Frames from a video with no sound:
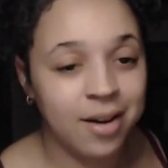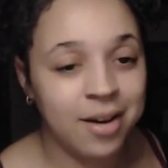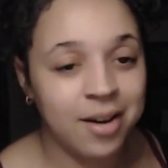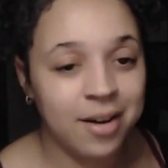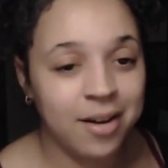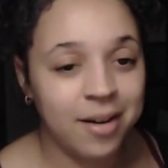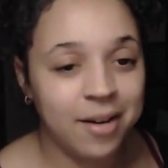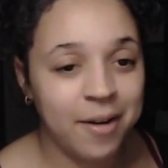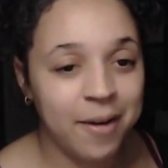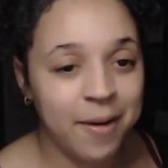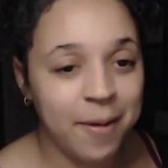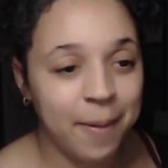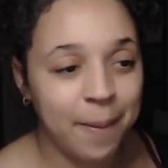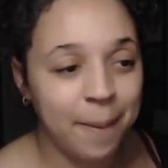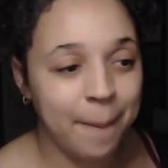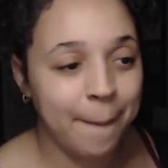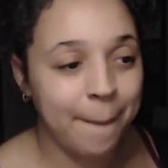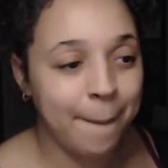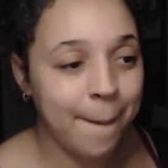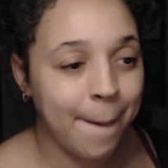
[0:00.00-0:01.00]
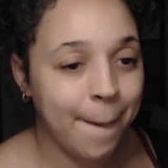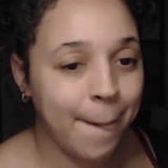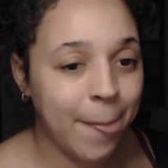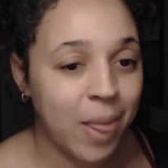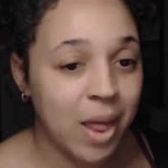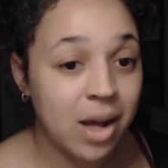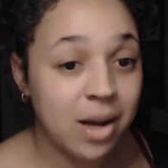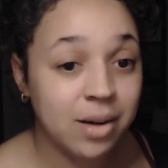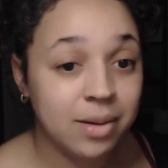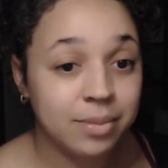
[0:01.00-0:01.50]
Um,
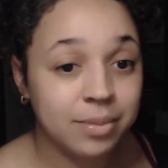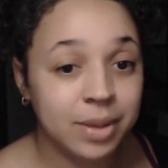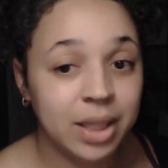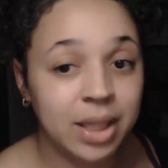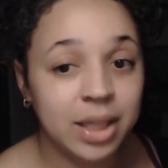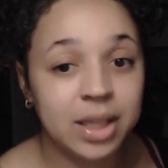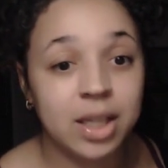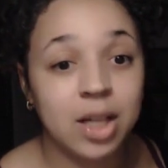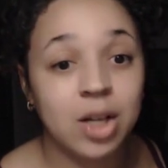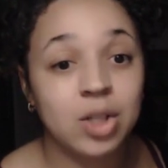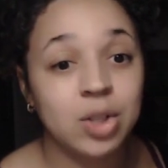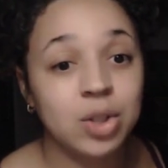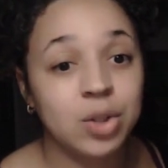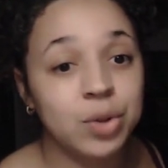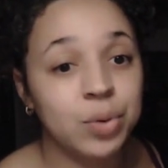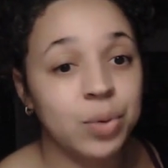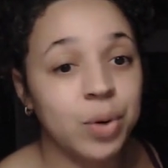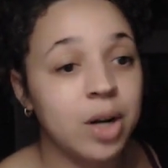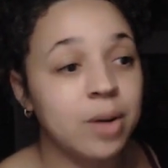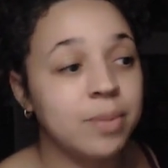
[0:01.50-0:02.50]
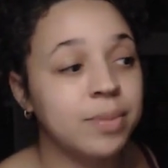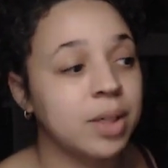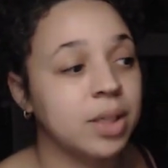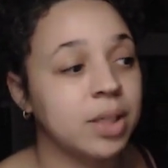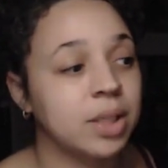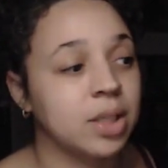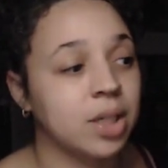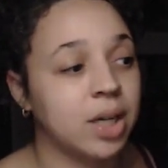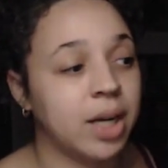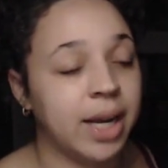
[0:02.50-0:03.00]
yeah, but those little
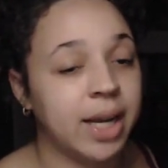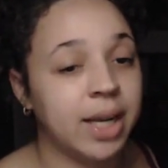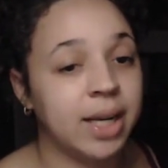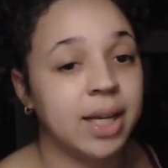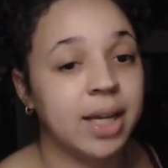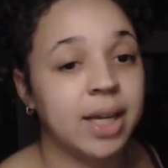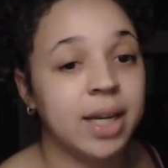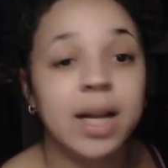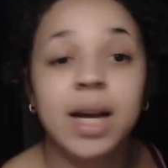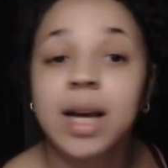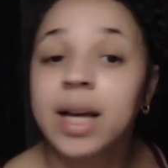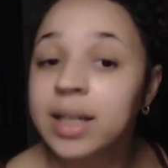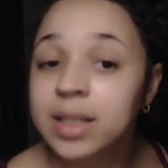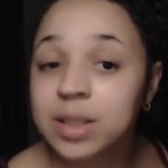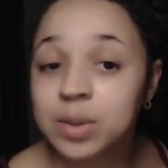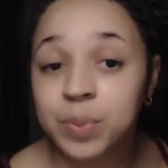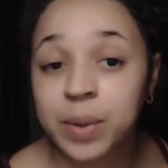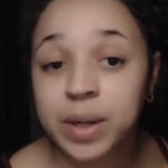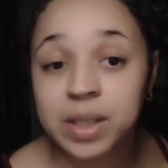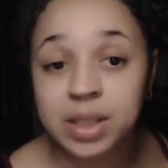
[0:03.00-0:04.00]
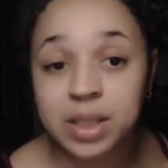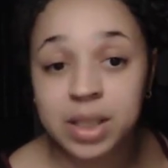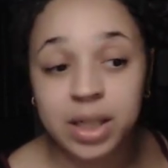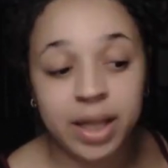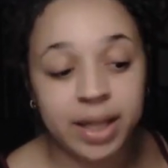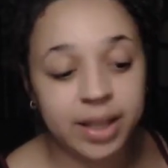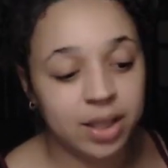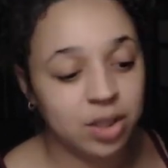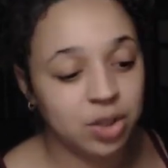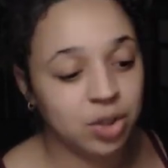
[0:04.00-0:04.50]
workbooks are handy, and I especially
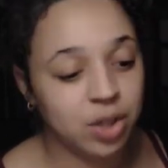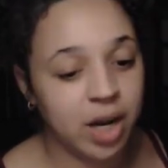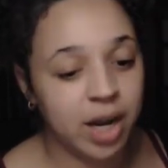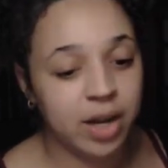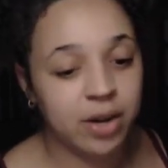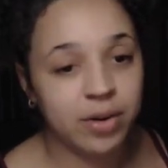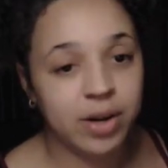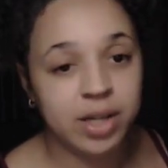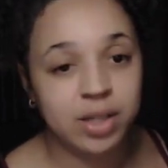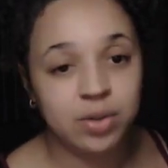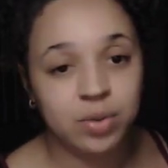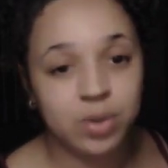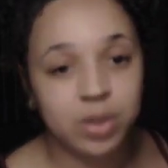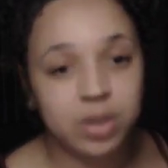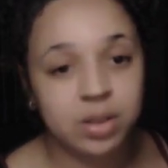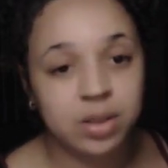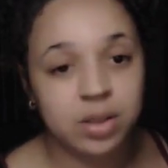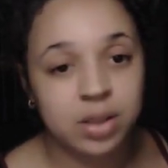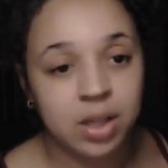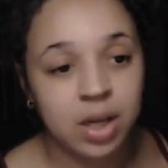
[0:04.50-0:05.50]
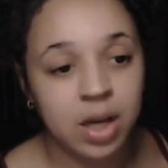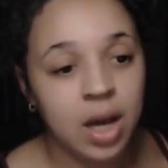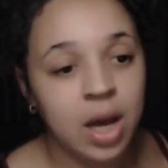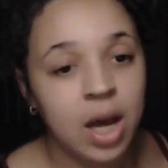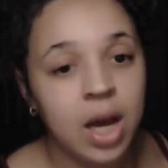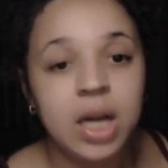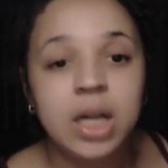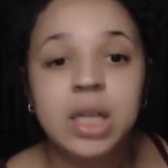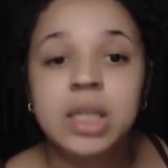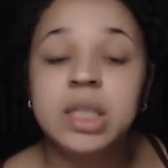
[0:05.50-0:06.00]
like the dry erase ones.
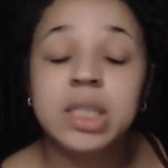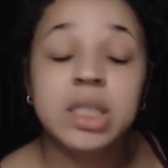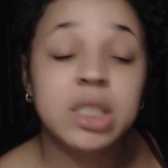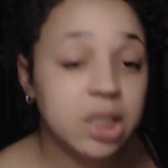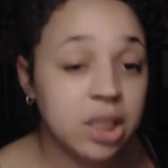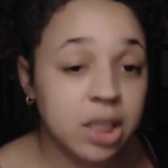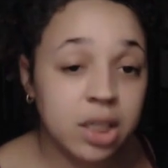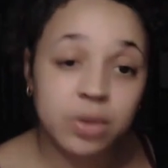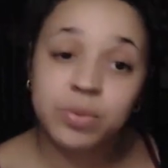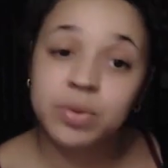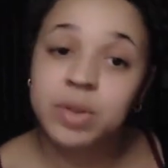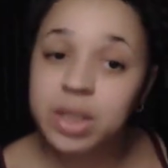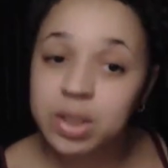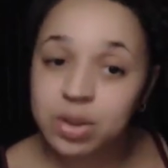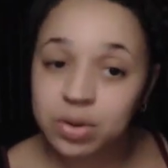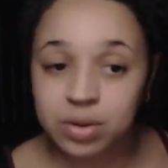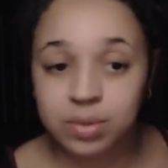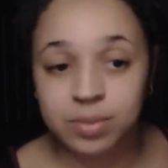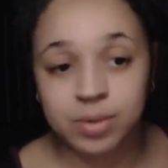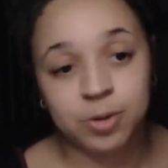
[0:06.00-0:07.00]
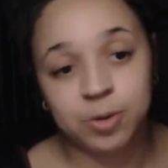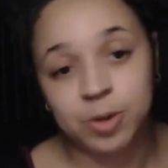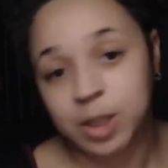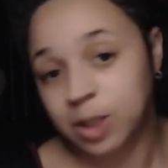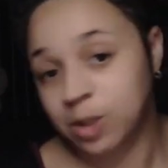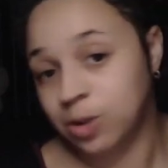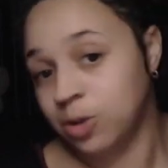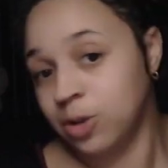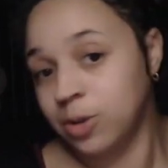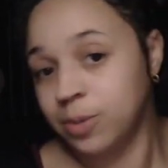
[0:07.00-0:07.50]
Because then she can redo them and
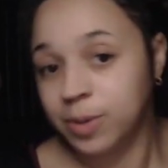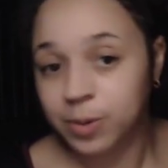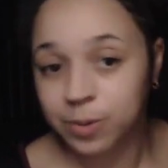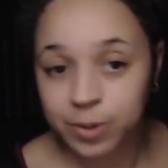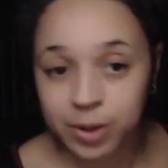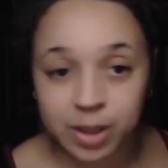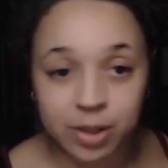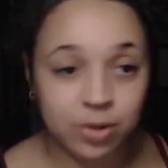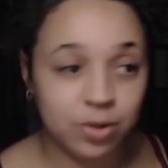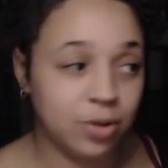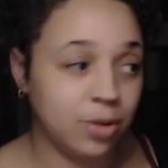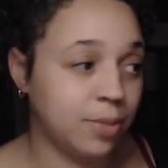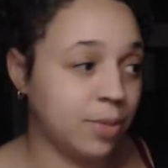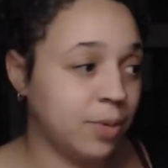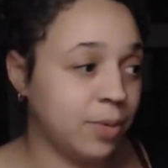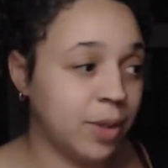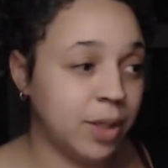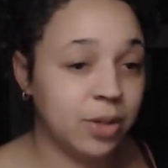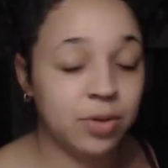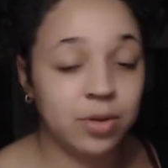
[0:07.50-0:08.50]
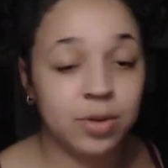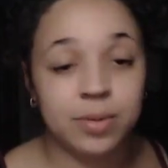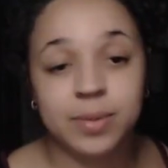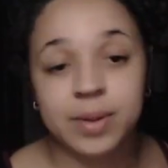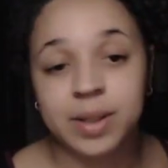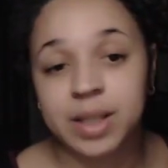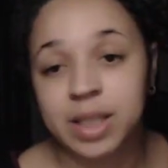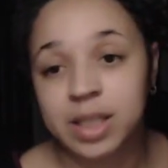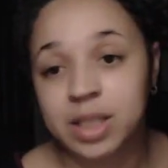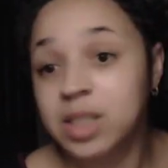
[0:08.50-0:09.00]
redo them and redo them and redo them,
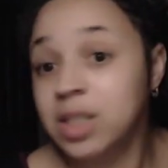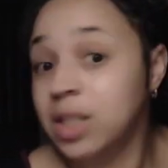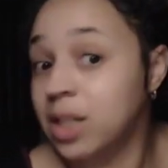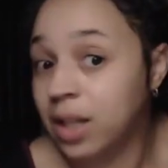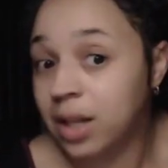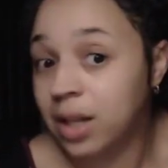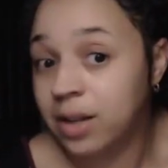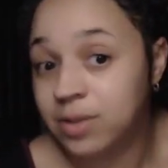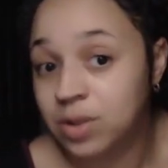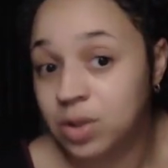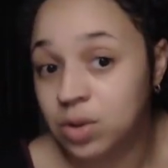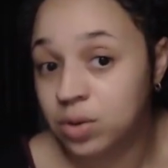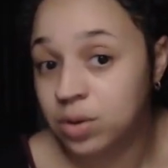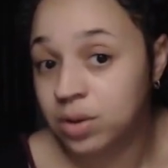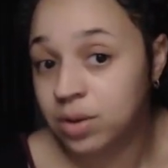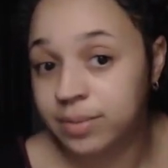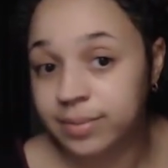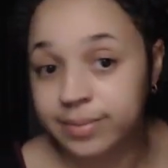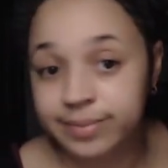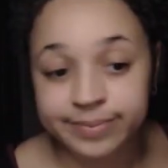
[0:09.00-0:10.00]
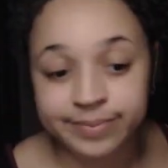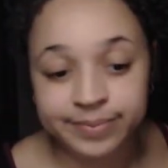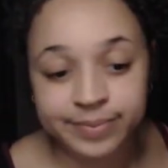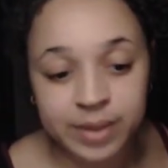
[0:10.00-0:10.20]
and then she loves doing them